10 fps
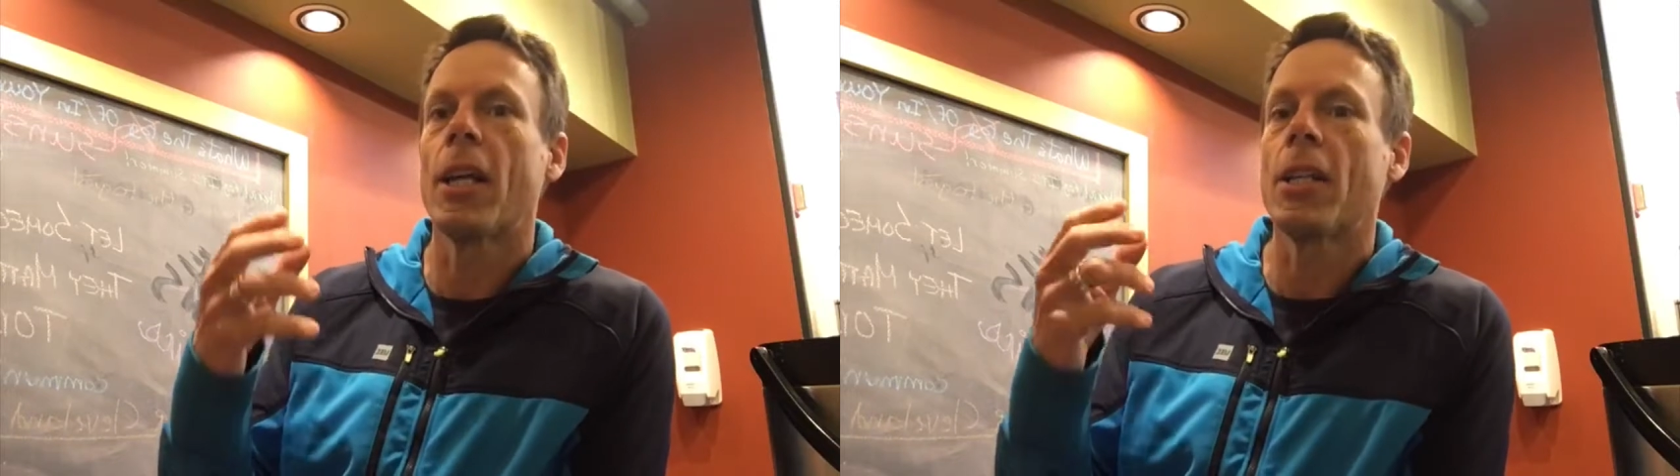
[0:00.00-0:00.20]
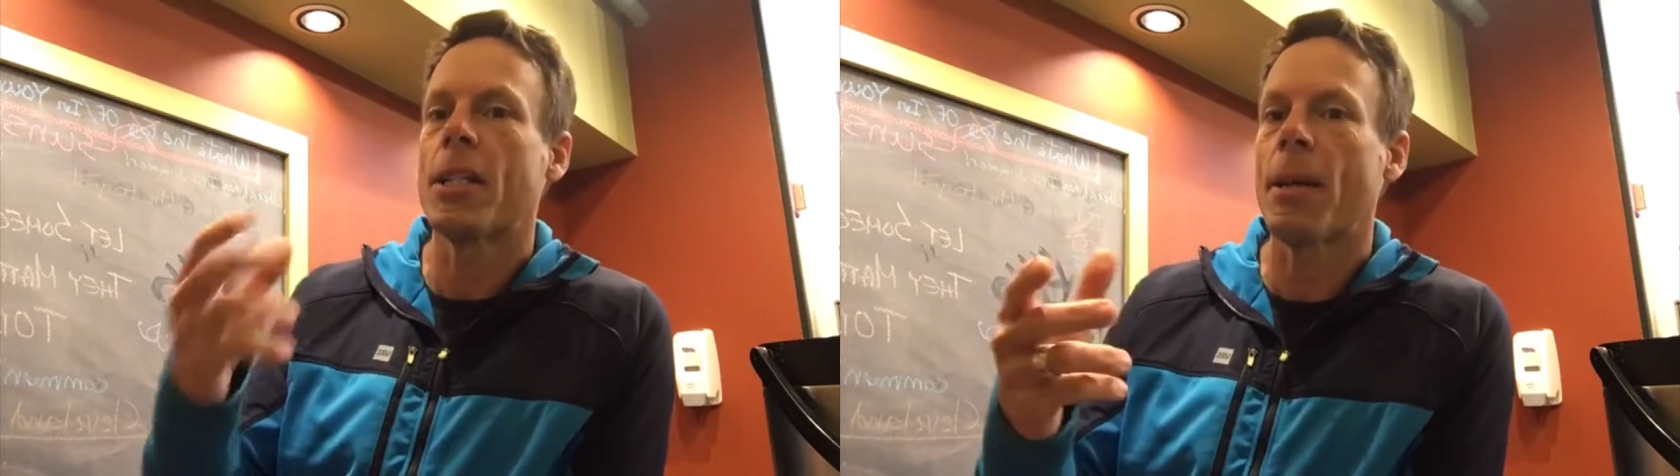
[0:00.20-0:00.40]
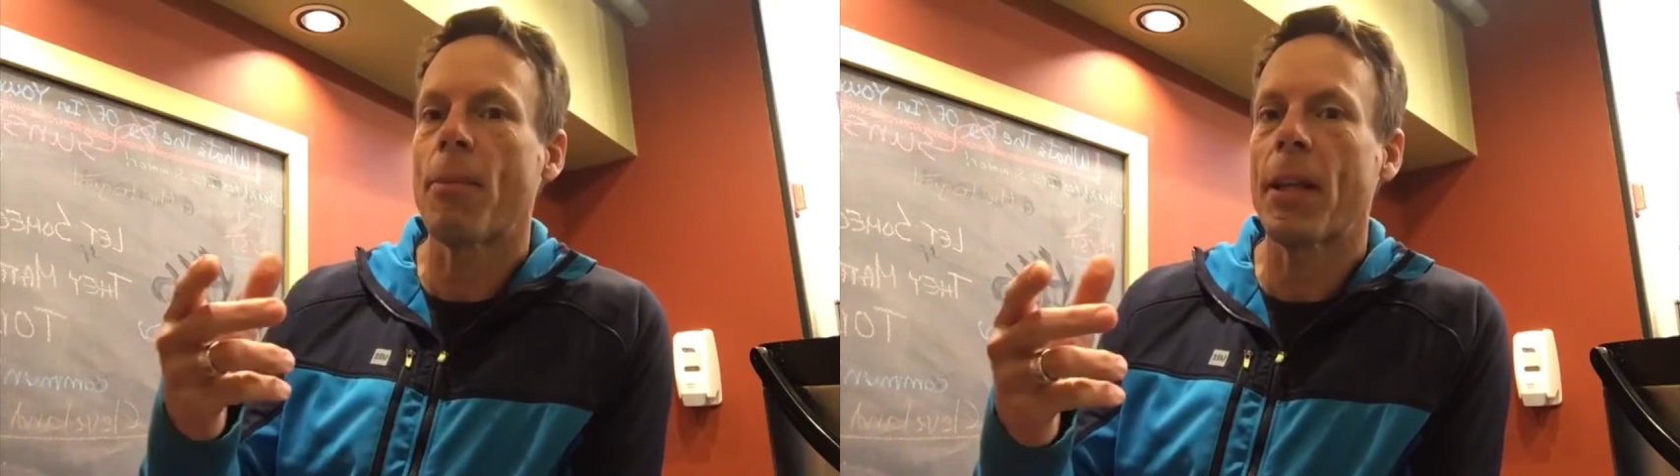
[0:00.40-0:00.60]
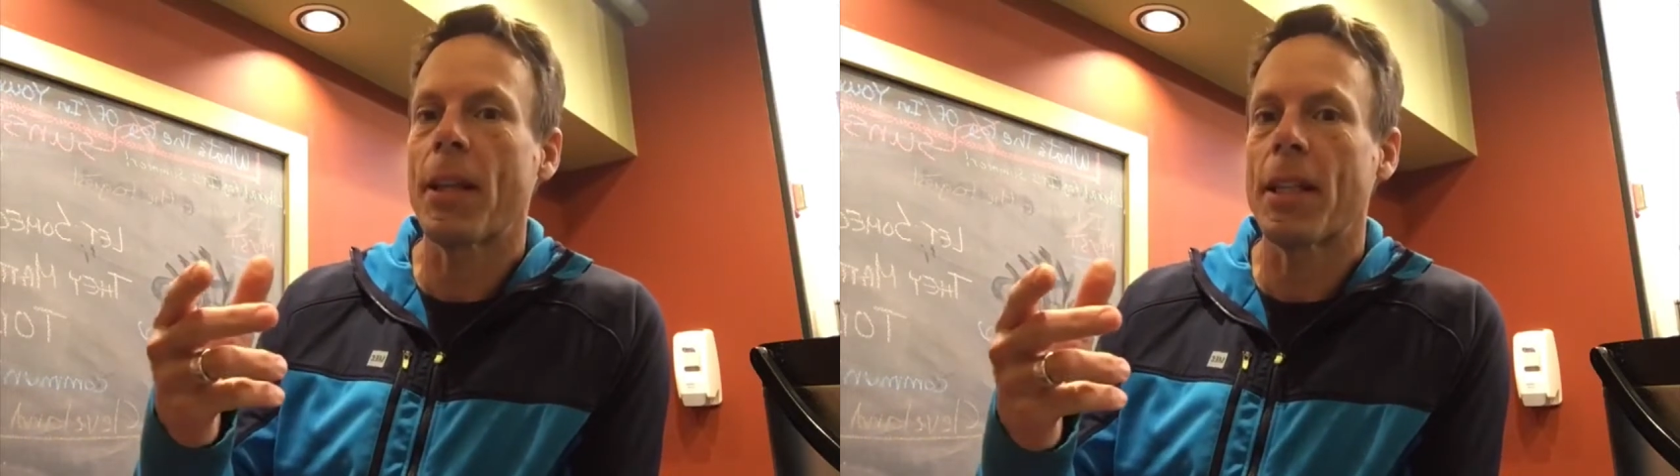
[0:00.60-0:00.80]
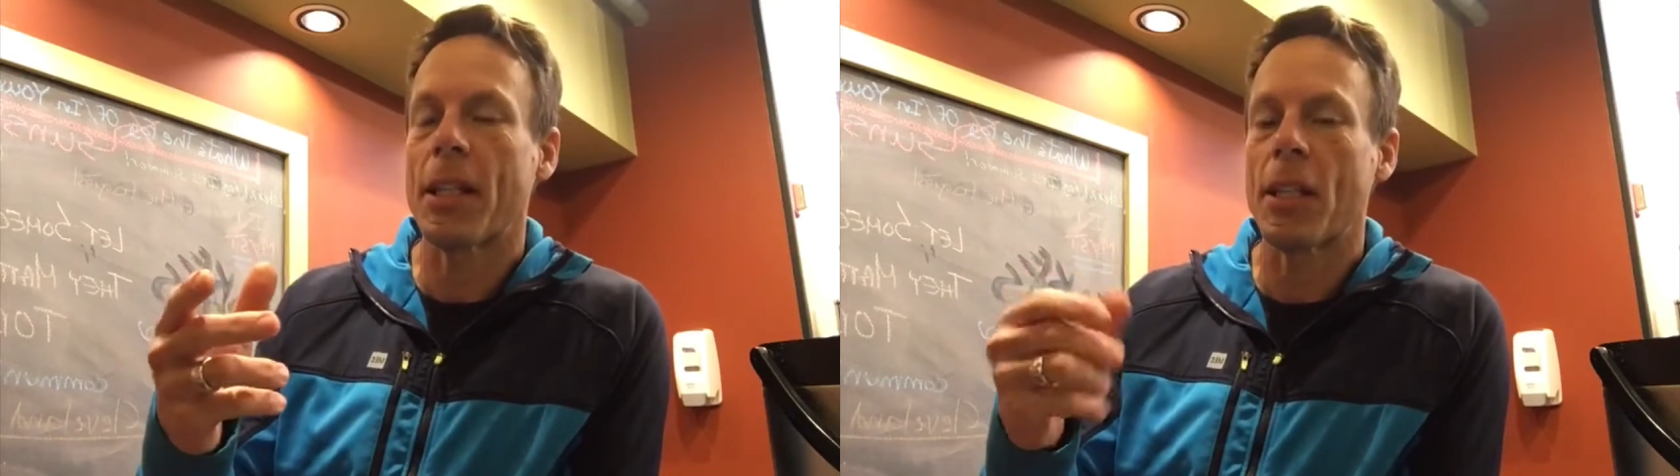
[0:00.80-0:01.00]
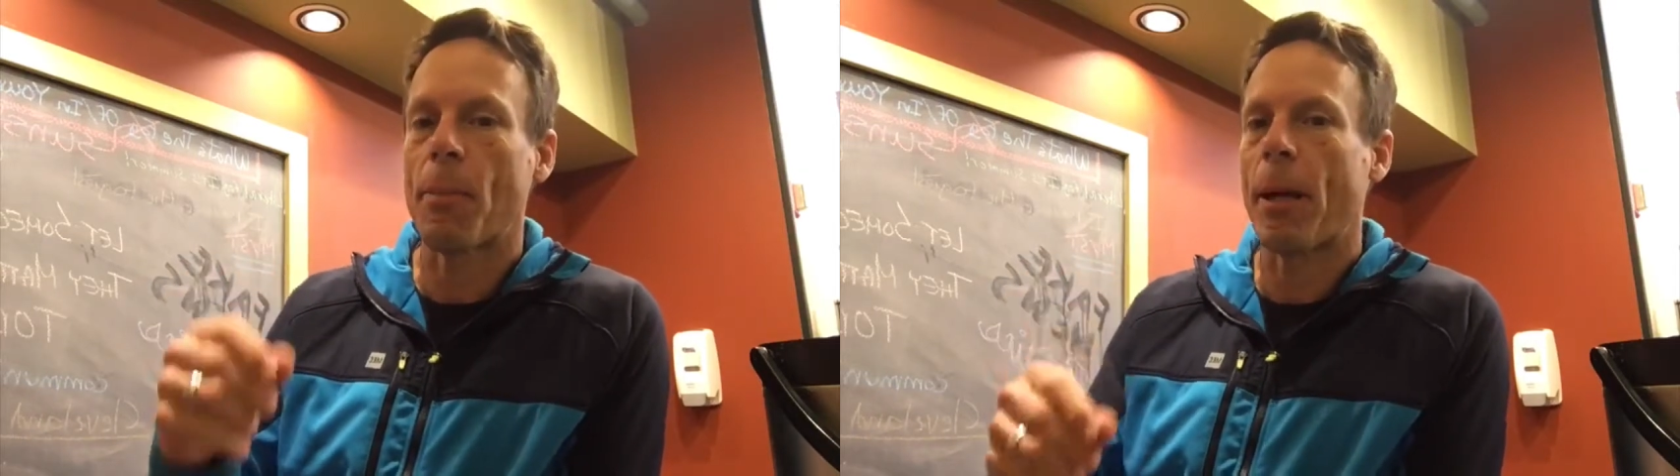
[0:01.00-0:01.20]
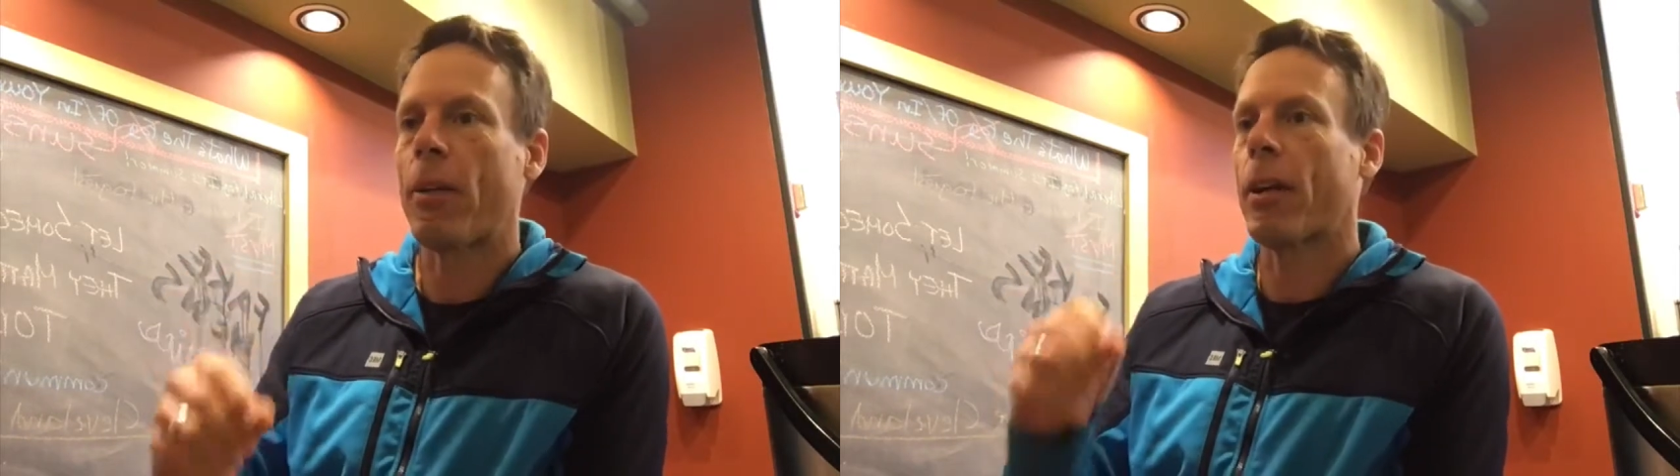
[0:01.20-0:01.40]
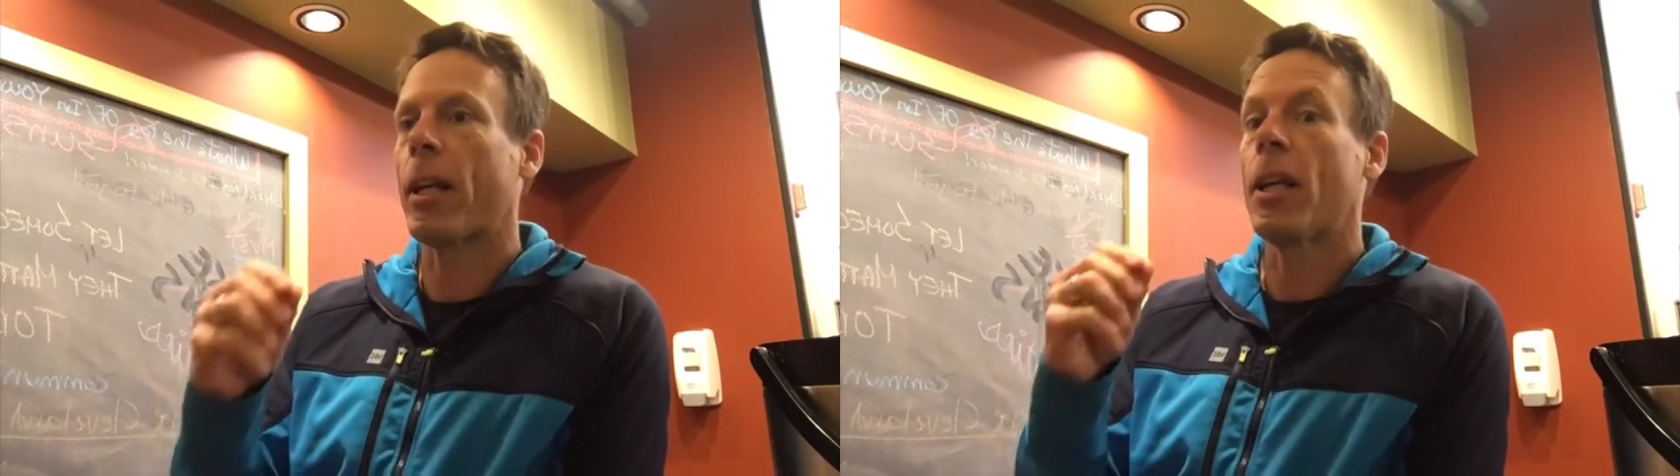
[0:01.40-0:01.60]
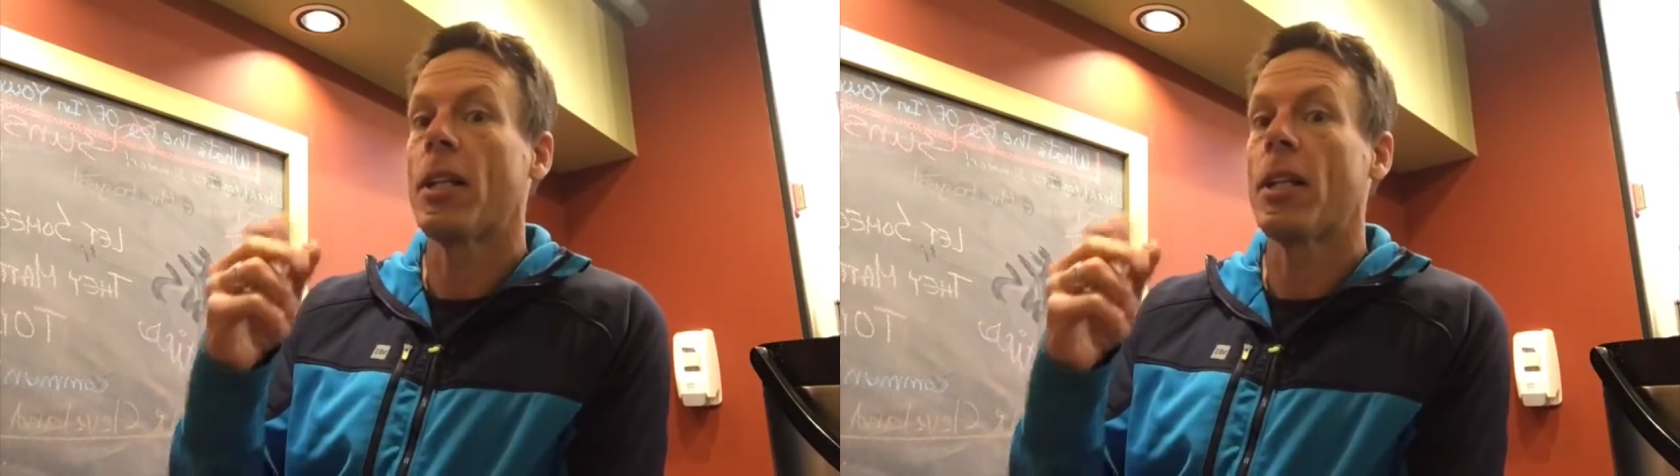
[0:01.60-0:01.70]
something that's inspiring,